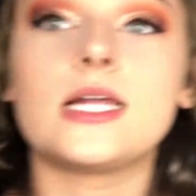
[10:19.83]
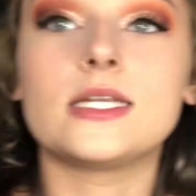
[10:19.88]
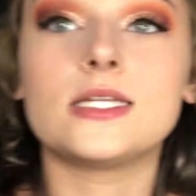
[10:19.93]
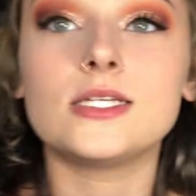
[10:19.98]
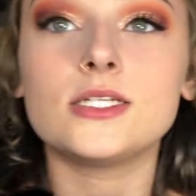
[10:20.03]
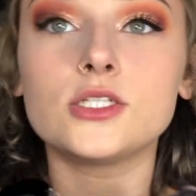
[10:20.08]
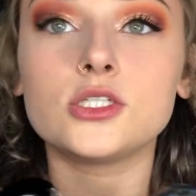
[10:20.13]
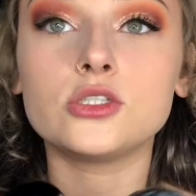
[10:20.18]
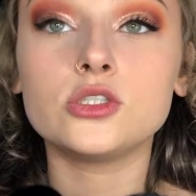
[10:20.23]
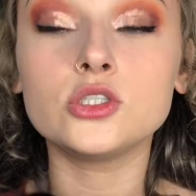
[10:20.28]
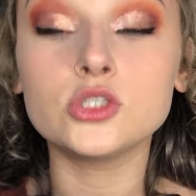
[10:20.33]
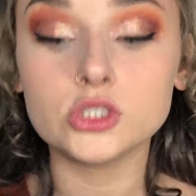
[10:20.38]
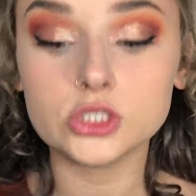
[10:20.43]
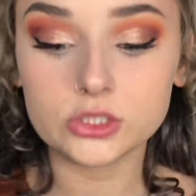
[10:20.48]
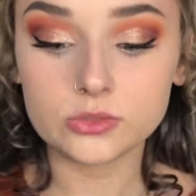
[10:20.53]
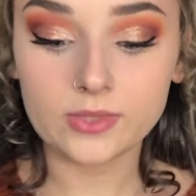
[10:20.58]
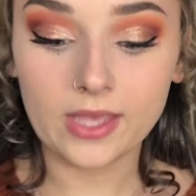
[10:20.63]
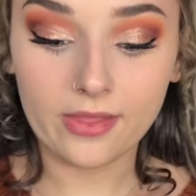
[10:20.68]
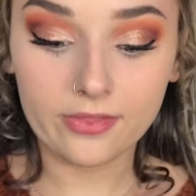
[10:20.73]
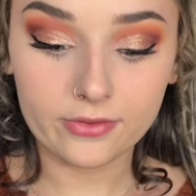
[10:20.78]
on
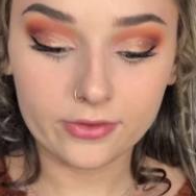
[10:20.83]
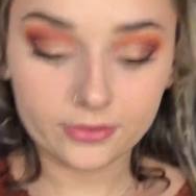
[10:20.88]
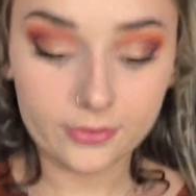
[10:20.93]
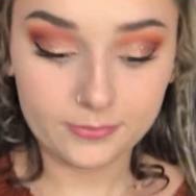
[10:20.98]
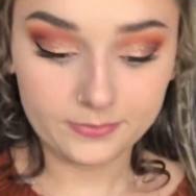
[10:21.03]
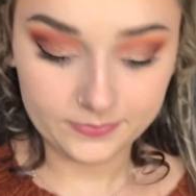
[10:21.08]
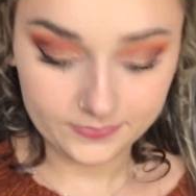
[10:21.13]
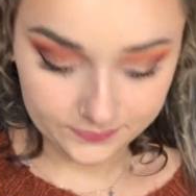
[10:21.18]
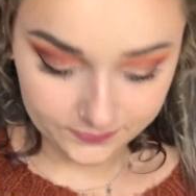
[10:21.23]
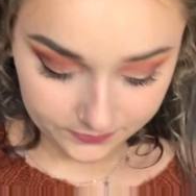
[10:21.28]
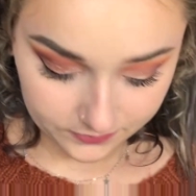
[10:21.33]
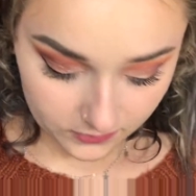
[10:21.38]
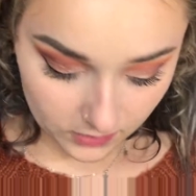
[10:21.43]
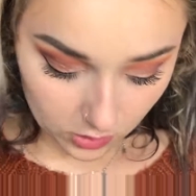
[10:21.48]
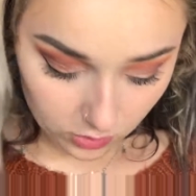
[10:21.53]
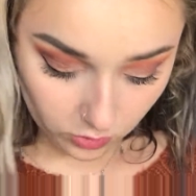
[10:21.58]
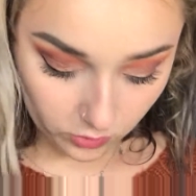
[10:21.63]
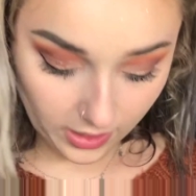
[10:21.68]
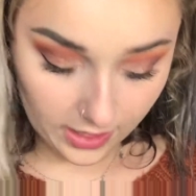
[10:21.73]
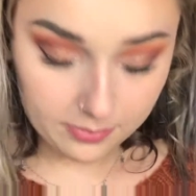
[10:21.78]
together.
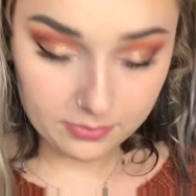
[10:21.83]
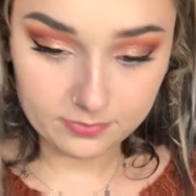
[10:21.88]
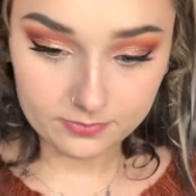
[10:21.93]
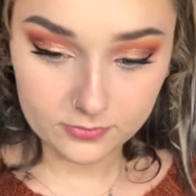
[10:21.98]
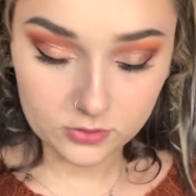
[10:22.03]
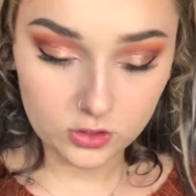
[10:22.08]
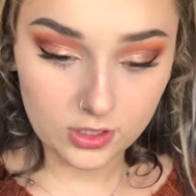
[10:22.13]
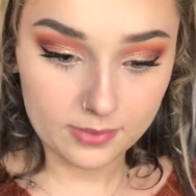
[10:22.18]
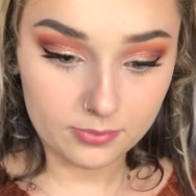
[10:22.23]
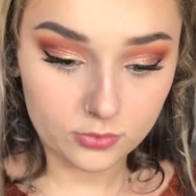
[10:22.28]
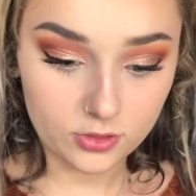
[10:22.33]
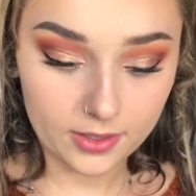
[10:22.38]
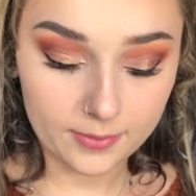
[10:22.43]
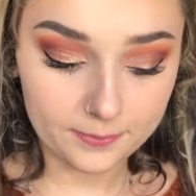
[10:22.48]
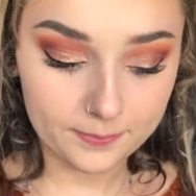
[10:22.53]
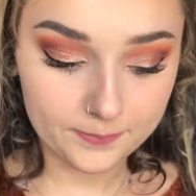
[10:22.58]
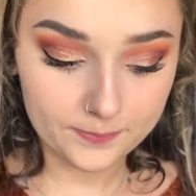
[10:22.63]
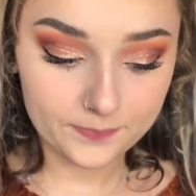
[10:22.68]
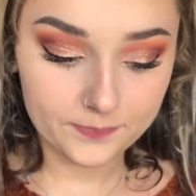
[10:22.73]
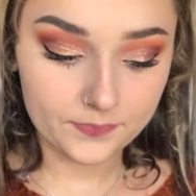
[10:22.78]
Oh crap, crap, crap.
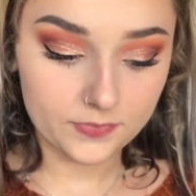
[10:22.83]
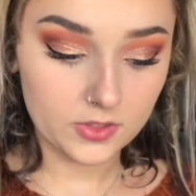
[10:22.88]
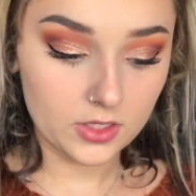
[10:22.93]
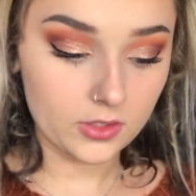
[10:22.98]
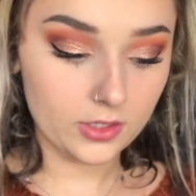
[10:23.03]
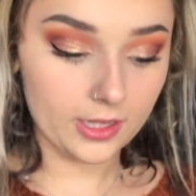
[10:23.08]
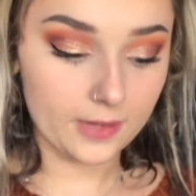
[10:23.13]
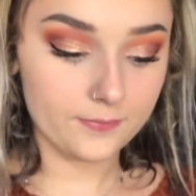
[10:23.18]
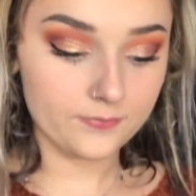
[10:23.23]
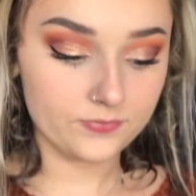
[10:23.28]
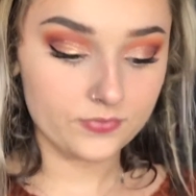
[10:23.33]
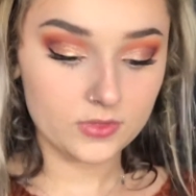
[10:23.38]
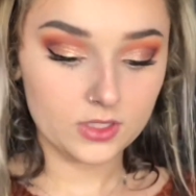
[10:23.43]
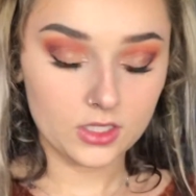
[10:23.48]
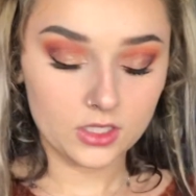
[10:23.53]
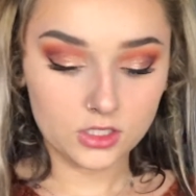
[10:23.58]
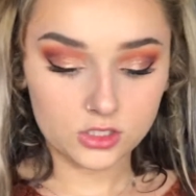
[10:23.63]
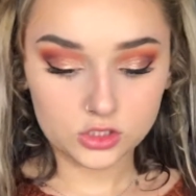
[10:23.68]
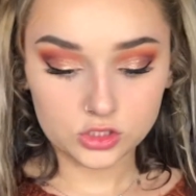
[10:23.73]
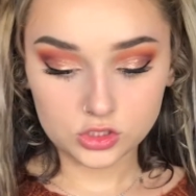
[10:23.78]
Okay,
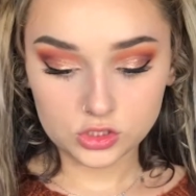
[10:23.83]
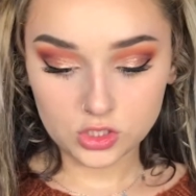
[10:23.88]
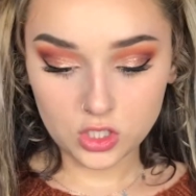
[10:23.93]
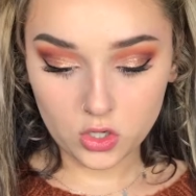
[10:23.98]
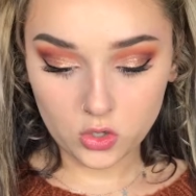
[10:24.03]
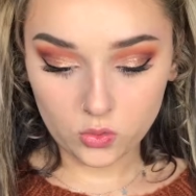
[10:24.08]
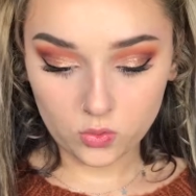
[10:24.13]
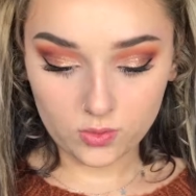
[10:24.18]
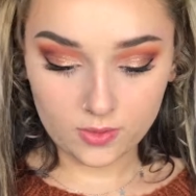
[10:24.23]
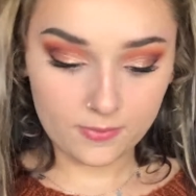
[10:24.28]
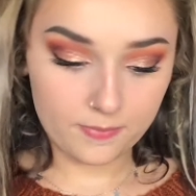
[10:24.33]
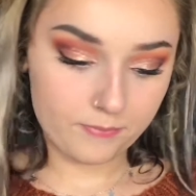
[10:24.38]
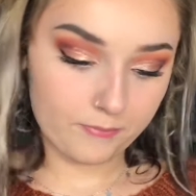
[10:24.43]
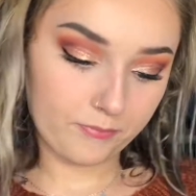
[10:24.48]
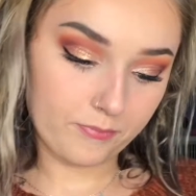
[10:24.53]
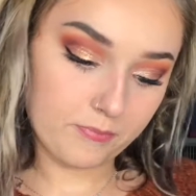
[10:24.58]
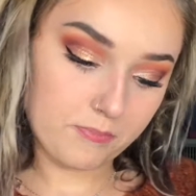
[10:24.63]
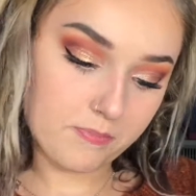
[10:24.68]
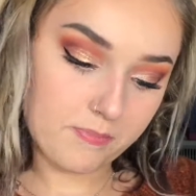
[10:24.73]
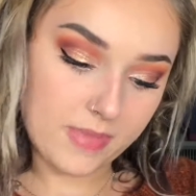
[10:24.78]
so
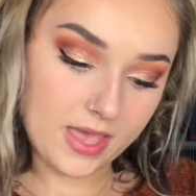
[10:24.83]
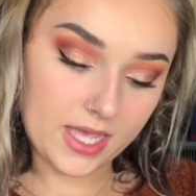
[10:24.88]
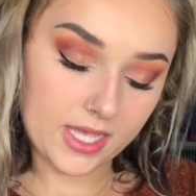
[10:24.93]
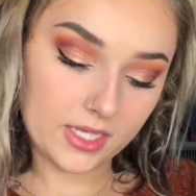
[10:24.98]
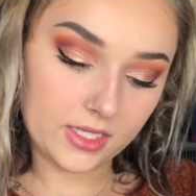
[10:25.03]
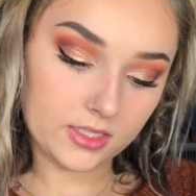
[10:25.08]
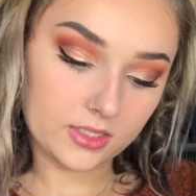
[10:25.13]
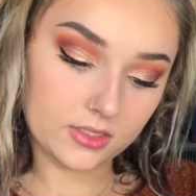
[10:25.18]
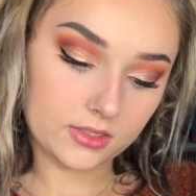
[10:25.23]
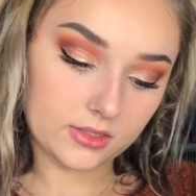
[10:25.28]
MAC